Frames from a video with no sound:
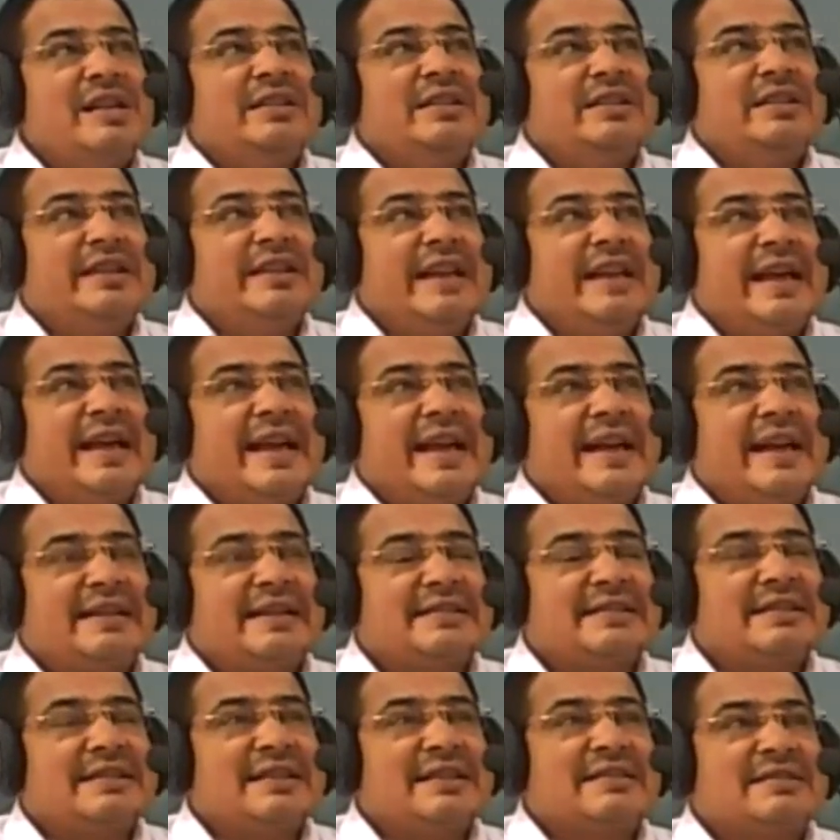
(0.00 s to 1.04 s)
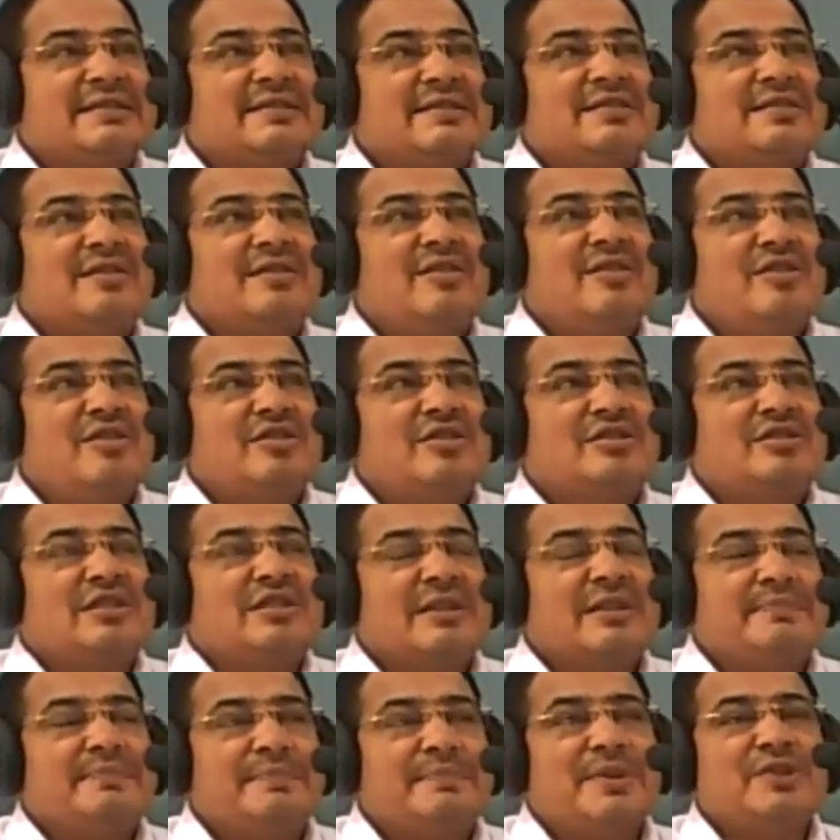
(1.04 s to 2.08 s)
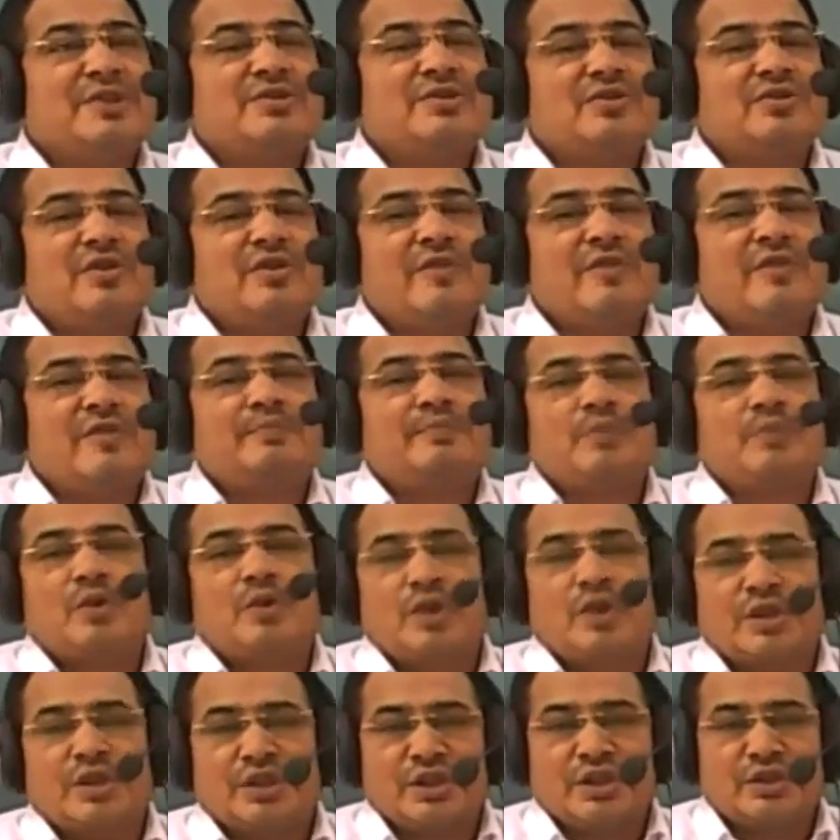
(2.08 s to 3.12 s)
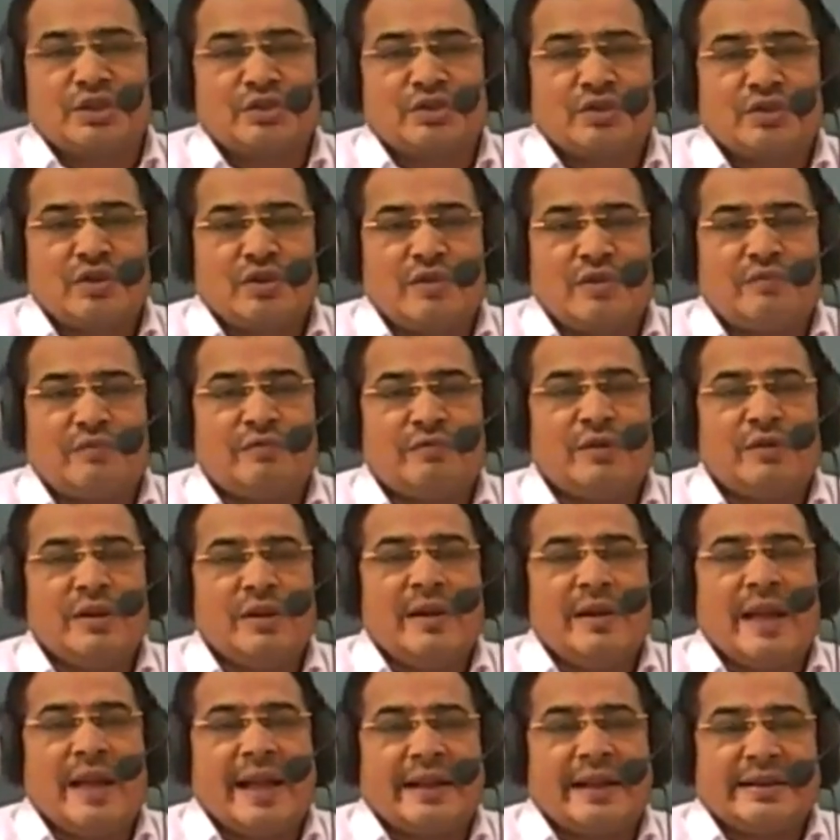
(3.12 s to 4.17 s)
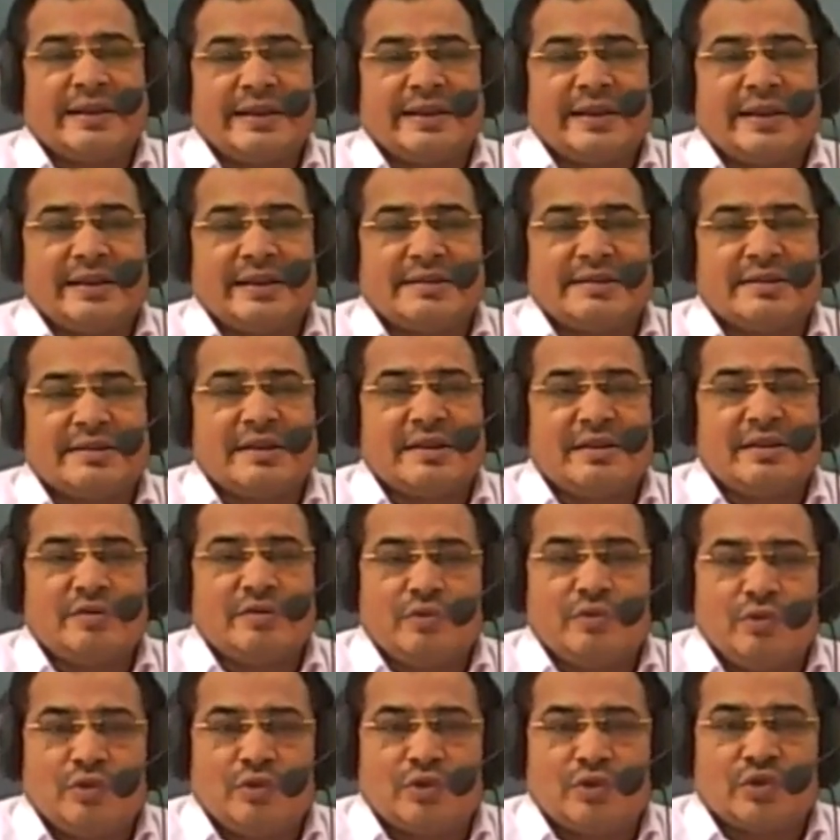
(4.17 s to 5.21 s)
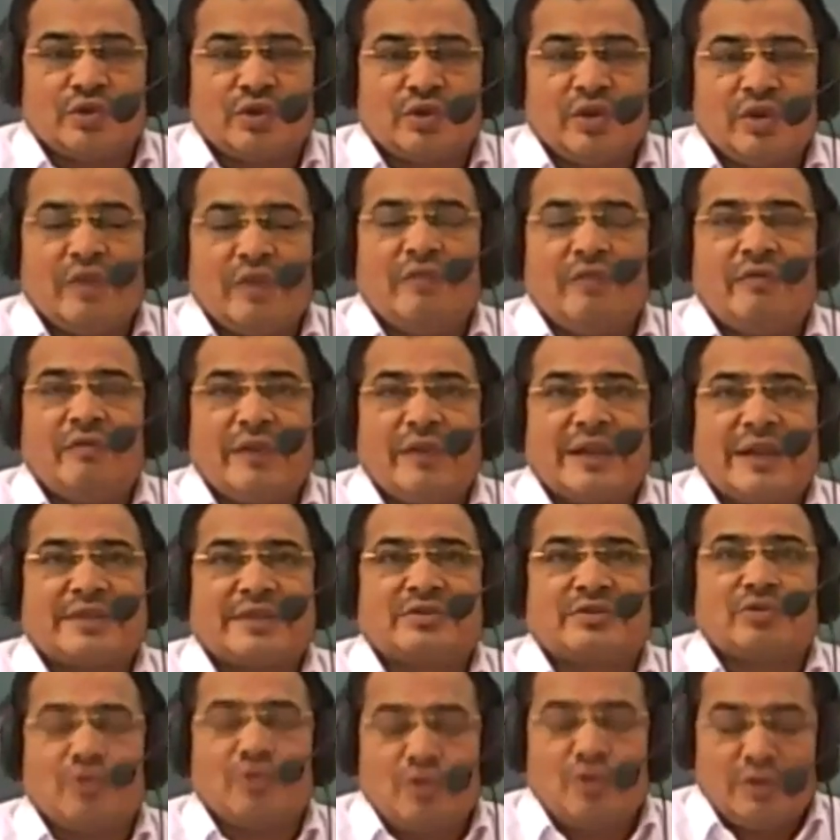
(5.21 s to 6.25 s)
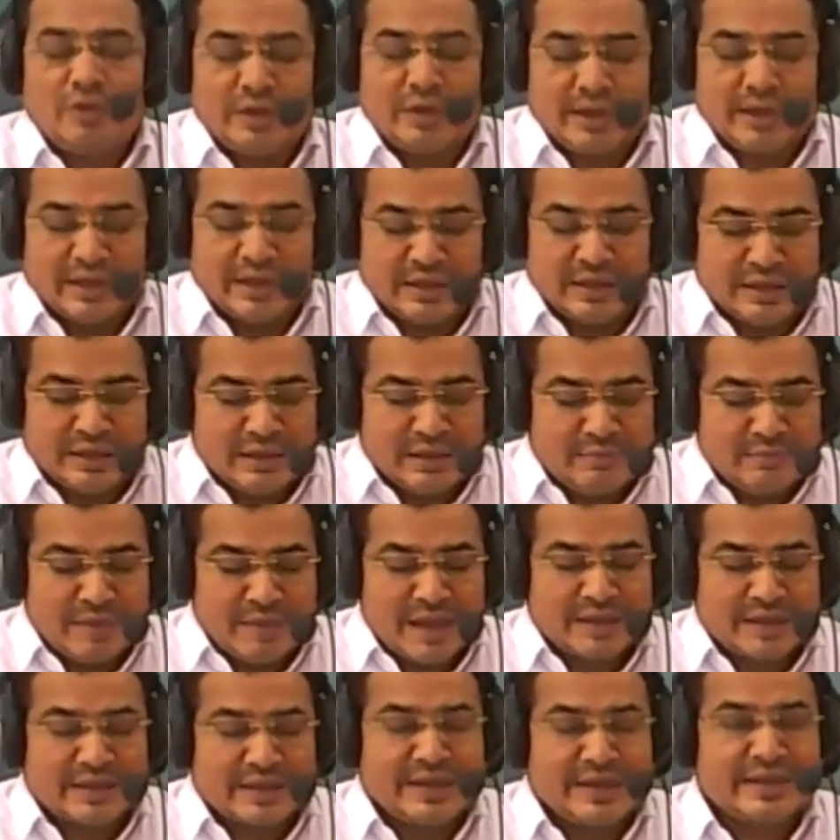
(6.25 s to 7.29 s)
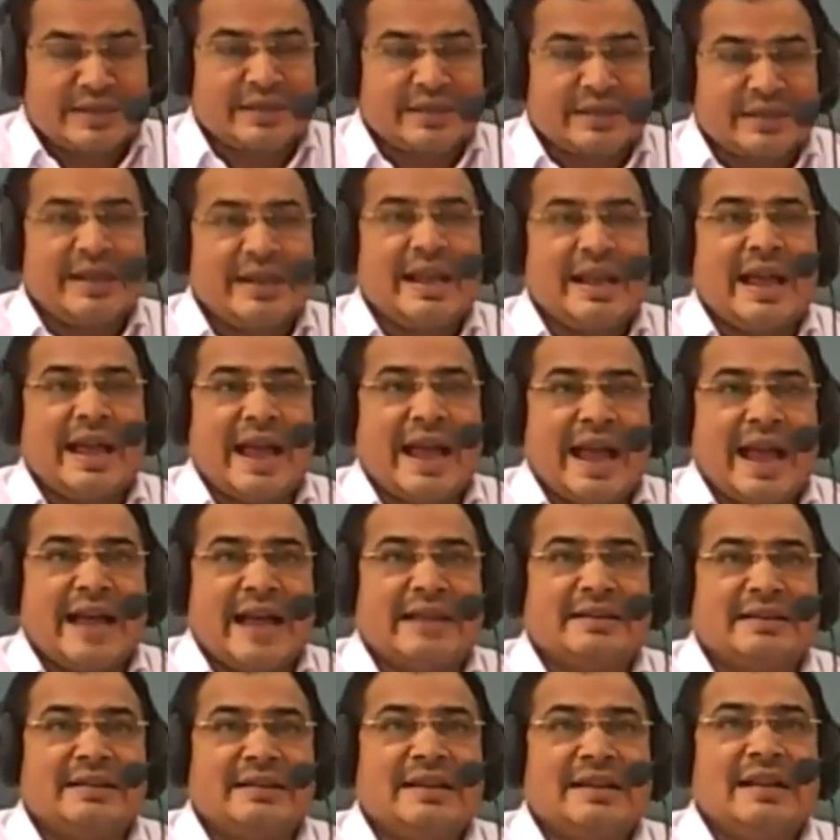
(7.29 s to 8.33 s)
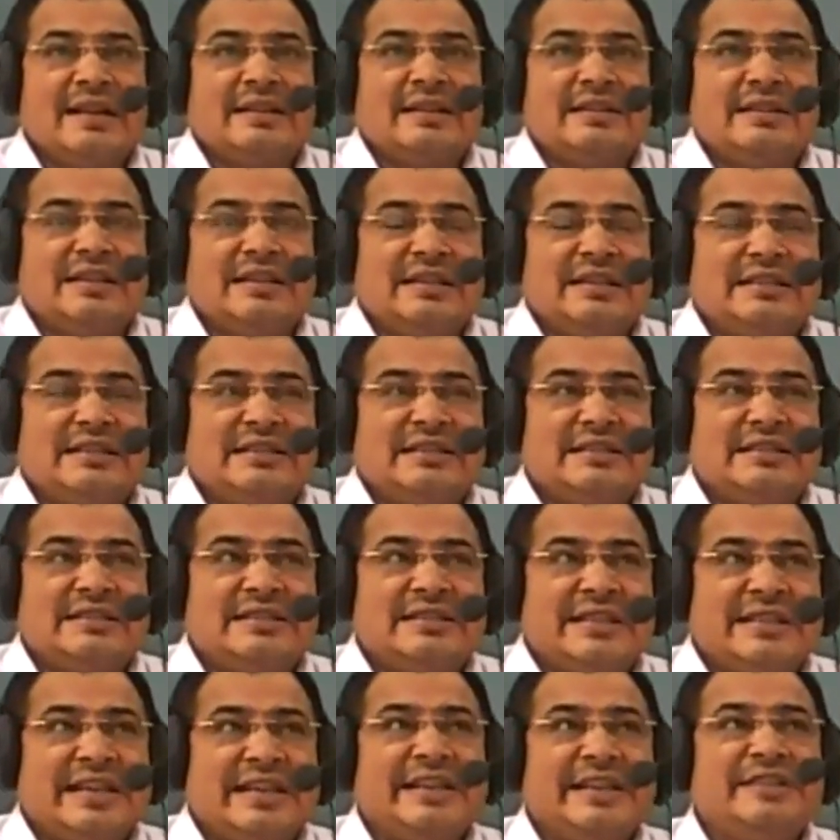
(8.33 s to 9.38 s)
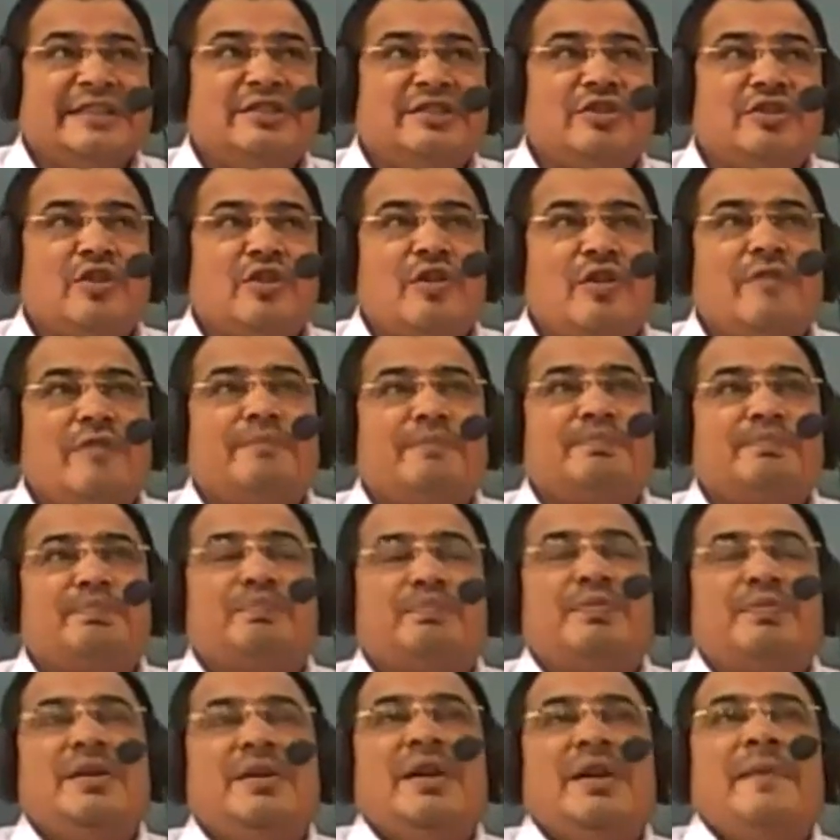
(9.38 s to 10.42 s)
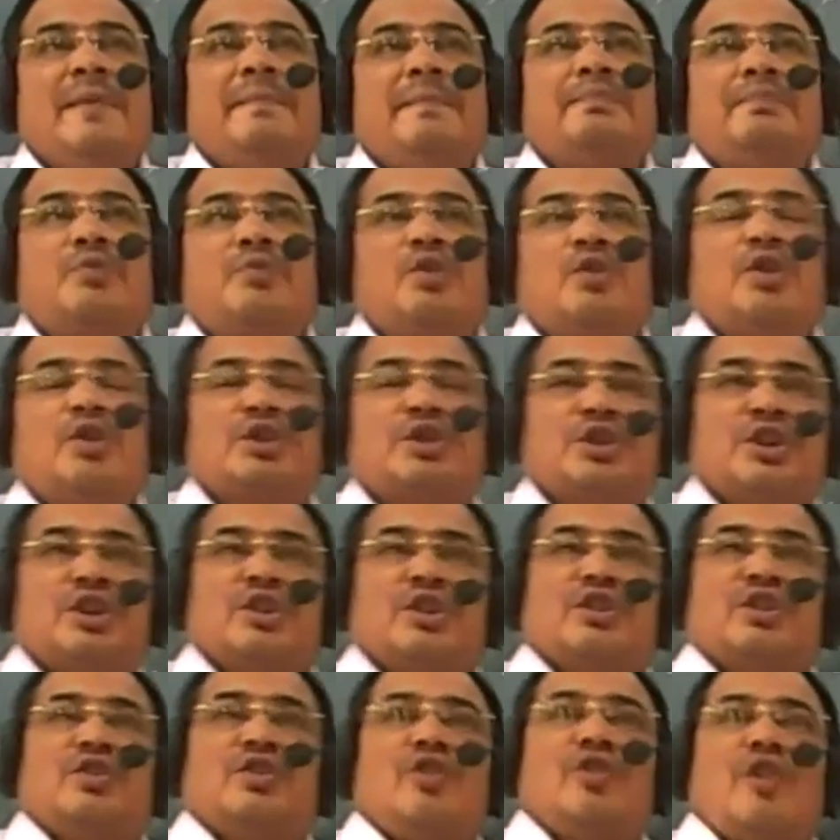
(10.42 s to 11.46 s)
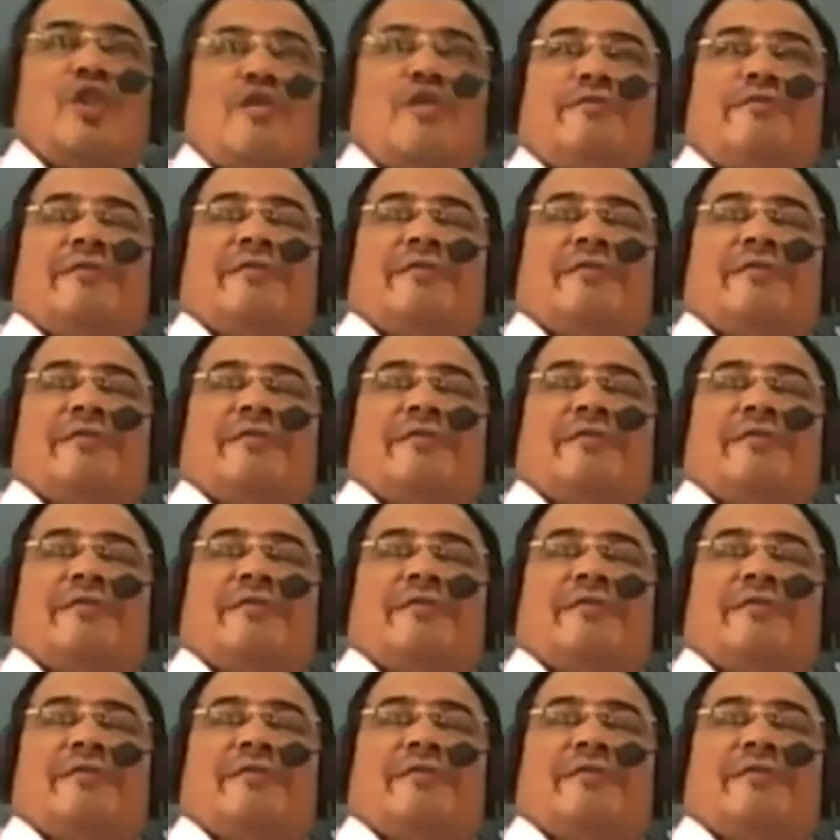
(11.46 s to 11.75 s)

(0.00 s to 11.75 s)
the excess or surplus of production of agricultural goods were sold in the market, and this change of production of